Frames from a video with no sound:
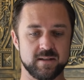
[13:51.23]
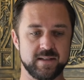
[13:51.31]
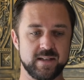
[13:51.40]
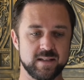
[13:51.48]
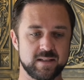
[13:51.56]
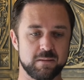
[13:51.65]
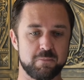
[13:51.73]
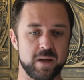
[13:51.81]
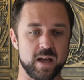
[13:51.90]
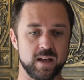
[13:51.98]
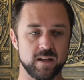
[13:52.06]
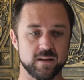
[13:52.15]

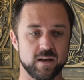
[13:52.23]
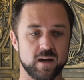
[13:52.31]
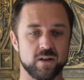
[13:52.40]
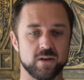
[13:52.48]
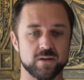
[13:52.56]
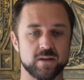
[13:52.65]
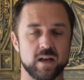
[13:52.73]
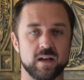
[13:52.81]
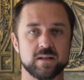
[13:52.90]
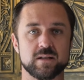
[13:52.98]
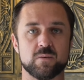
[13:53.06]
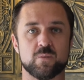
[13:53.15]
dissipate the other
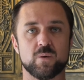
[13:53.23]
things and